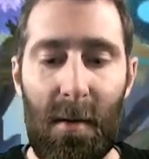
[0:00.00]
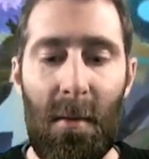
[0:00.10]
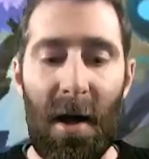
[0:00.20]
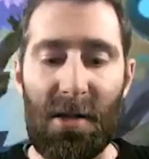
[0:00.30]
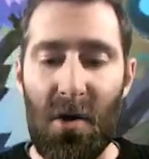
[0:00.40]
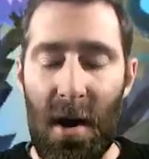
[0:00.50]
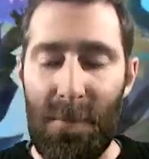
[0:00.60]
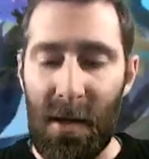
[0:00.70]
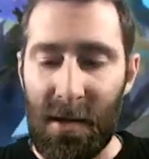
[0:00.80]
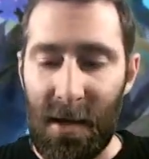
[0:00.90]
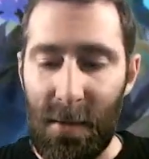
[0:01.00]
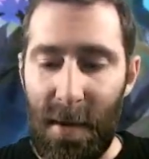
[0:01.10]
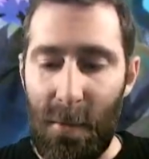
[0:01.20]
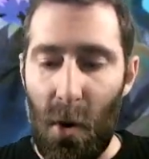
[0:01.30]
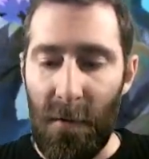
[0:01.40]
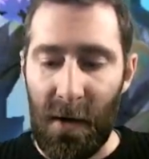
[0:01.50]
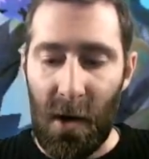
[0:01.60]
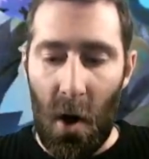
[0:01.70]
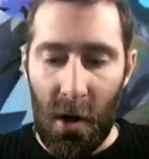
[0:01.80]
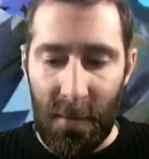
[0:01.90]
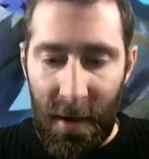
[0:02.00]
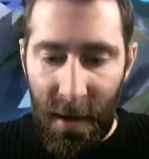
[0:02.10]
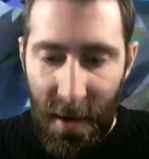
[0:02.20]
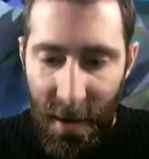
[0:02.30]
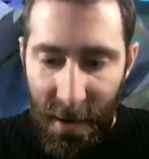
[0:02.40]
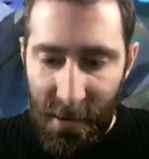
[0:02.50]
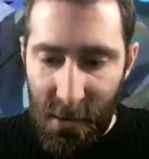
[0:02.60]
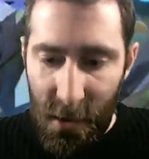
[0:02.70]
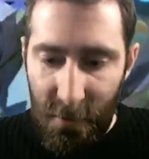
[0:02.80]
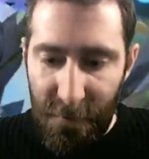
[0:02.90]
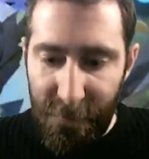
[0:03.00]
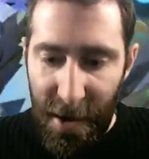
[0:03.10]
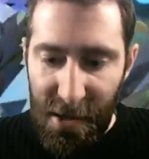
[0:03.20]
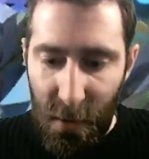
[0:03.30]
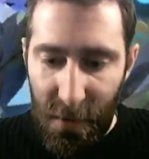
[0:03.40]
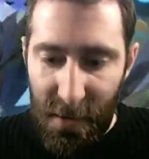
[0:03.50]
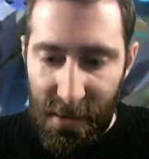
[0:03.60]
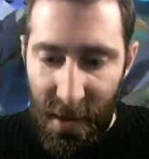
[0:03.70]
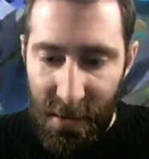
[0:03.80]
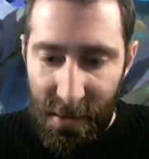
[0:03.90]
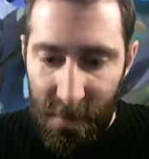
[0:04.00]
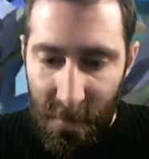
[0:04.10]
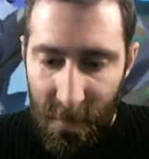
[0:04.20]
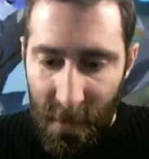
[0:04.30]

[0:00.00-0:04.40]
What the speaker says: We might try and build a little bit more of an economy. Now, I just want to refresh what this says.